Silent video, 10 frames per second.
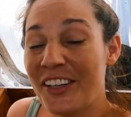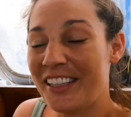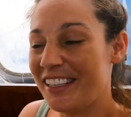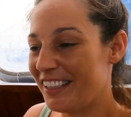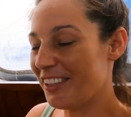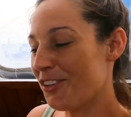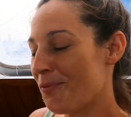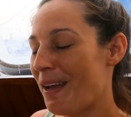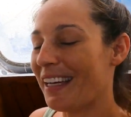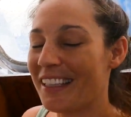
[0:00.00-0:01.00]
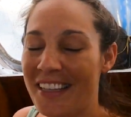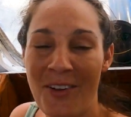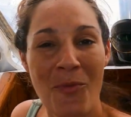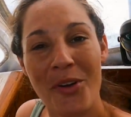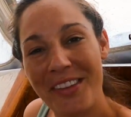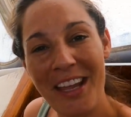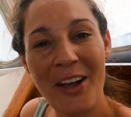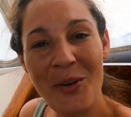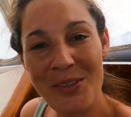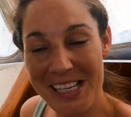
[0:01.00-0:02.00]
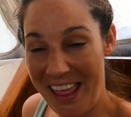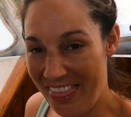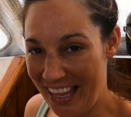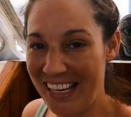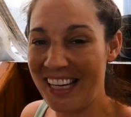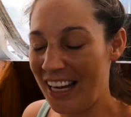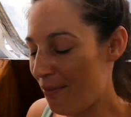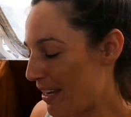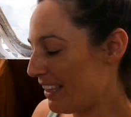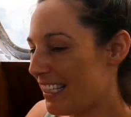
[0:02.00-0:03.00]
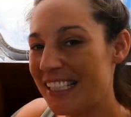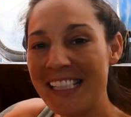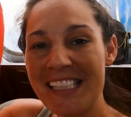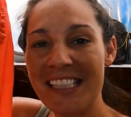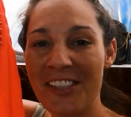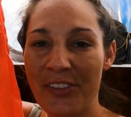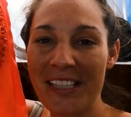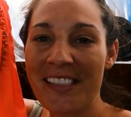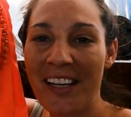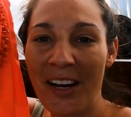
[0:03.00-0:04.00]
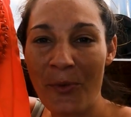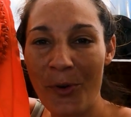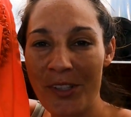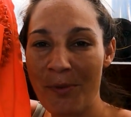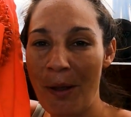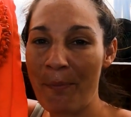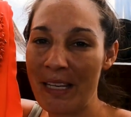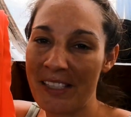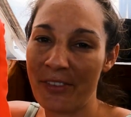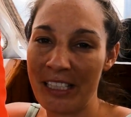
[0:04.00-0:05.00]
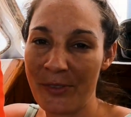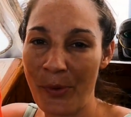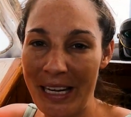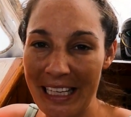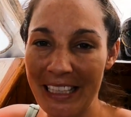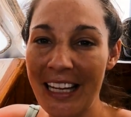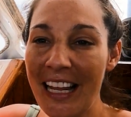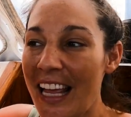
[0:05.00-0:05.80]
You know, you look back, you think, what the hell was I thinking? I mean, this is the dress that I wore to my best friend's wedding.